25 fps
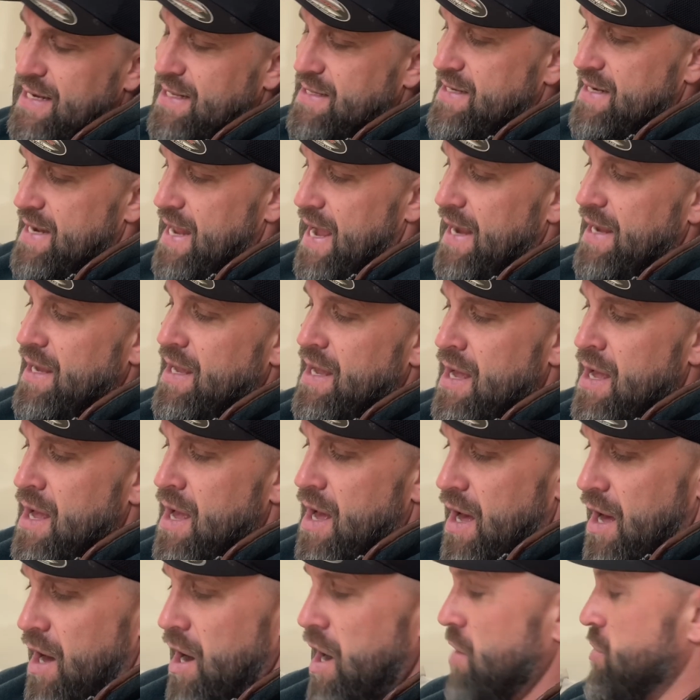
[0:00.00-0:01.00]
today
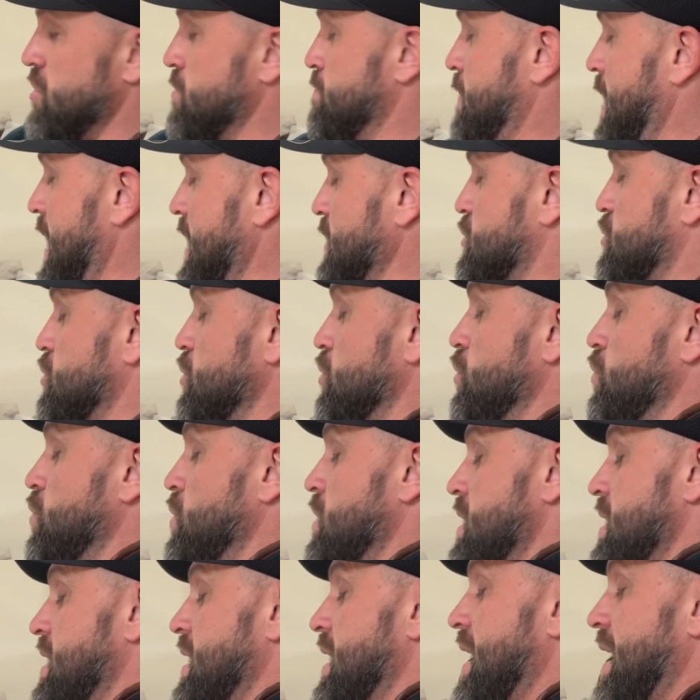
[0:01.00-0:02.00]
are the
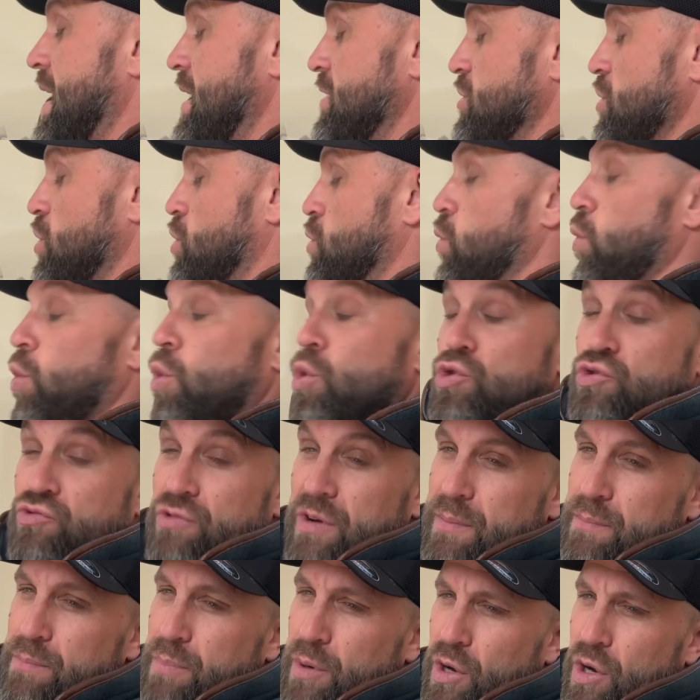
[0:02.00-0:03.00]
Batu and the
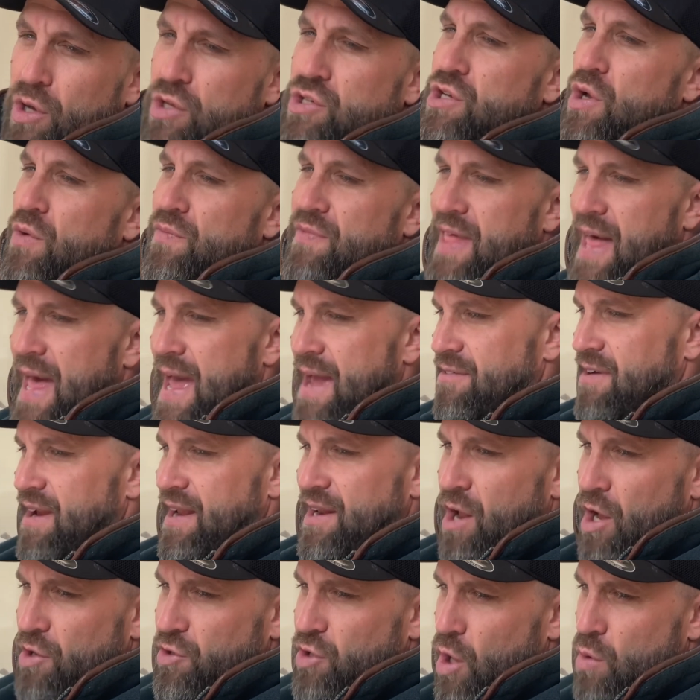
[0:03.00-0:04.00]
quartering bird. So they're
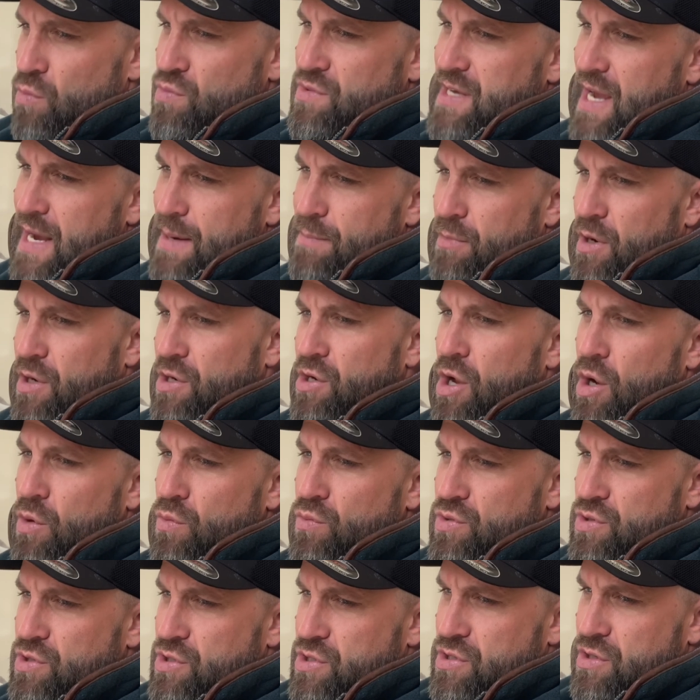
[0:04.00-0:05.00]
it. I don't take my
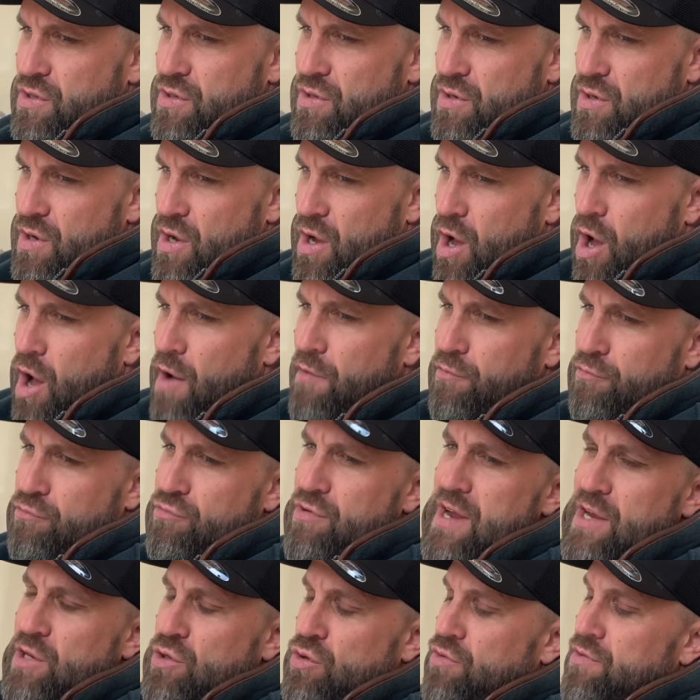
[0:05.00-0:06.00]
notes. I've
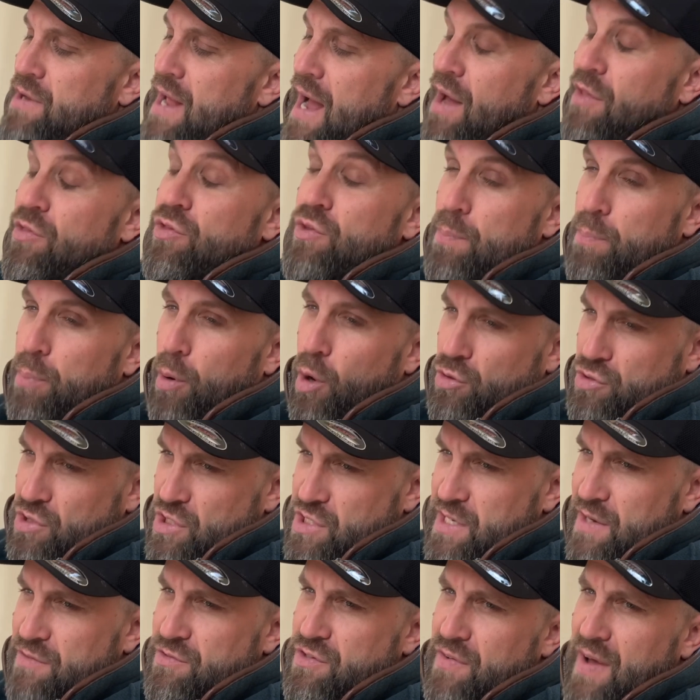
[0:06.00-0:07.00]
redone down the
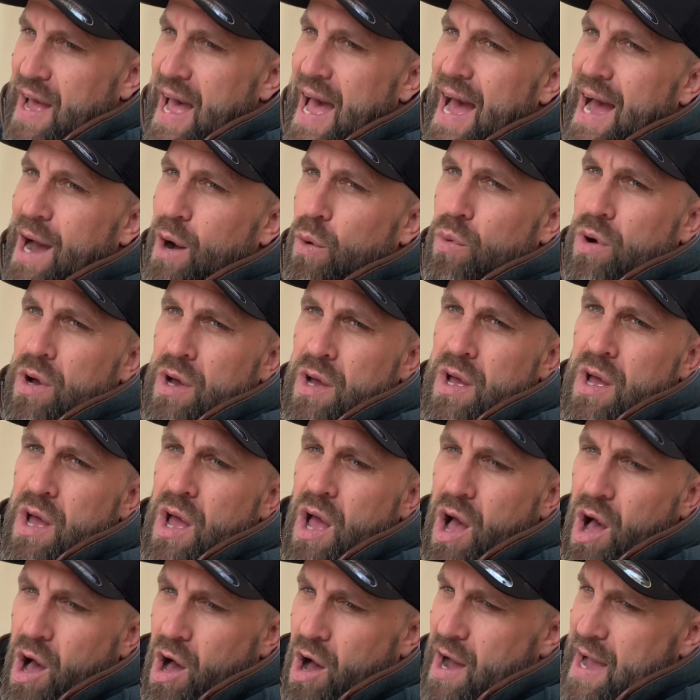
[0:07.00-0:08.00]
positives of how
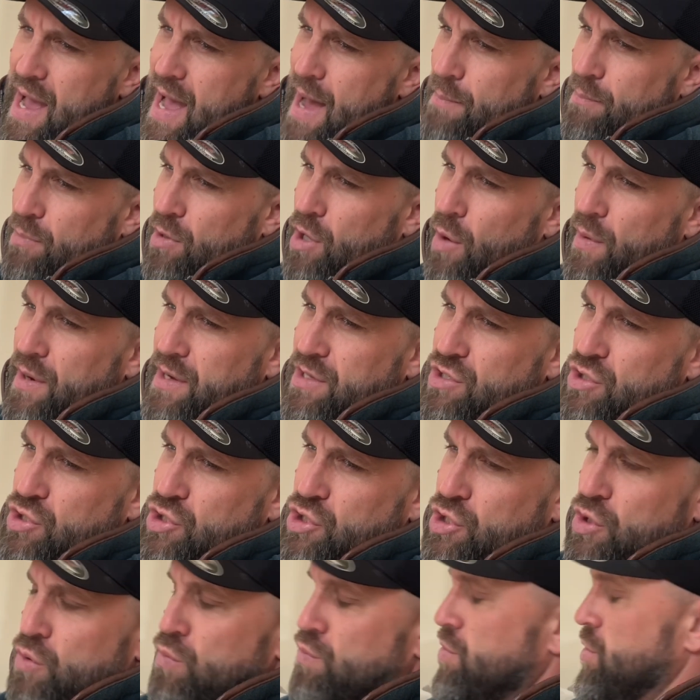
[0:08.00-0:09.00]
I am going to
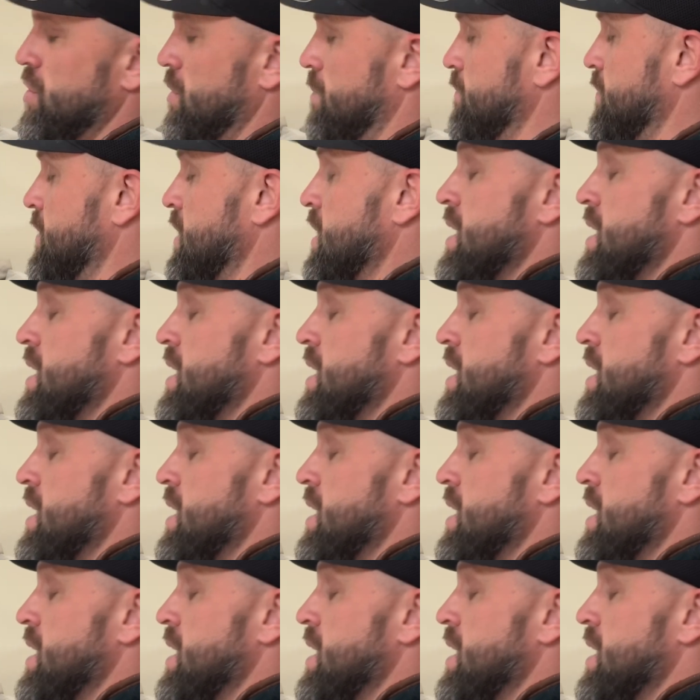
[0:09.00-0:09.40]
shoot them.